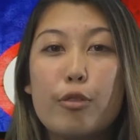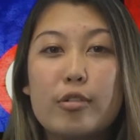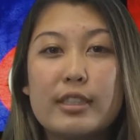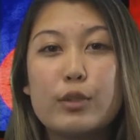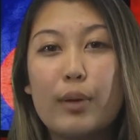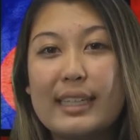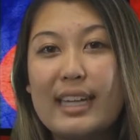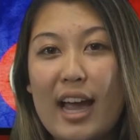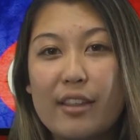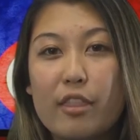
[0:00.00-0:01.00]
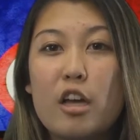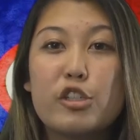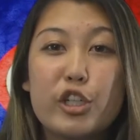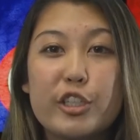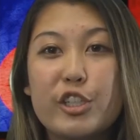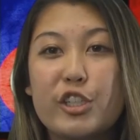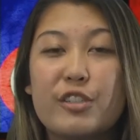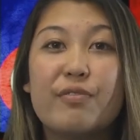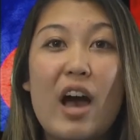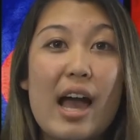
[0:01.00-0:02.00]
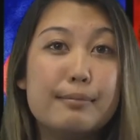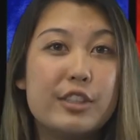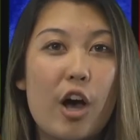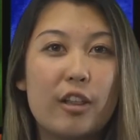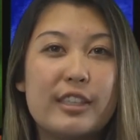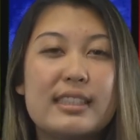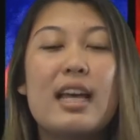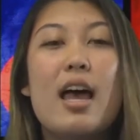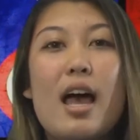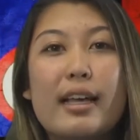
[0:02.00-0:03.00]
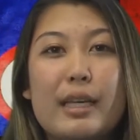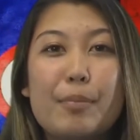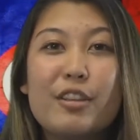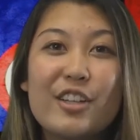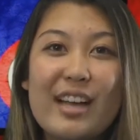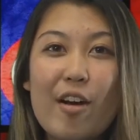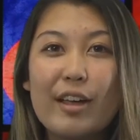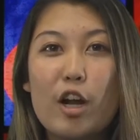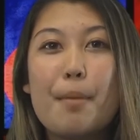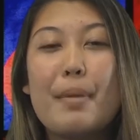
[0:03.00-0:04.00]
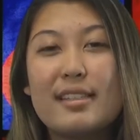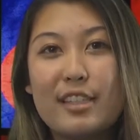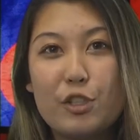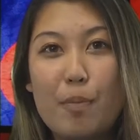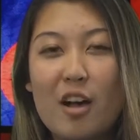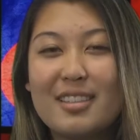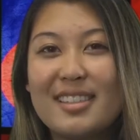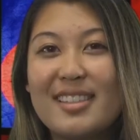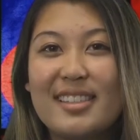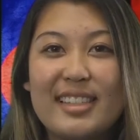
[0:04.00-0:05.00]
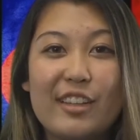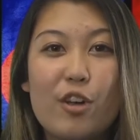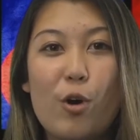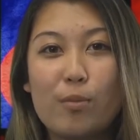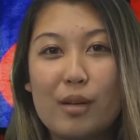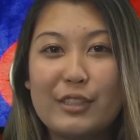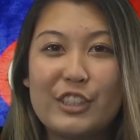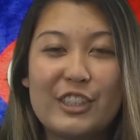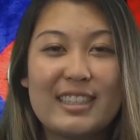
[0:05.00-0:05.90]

through the 29th. Shirts are just $5. Keep a lookout in our message boxes to see the homecoming shirt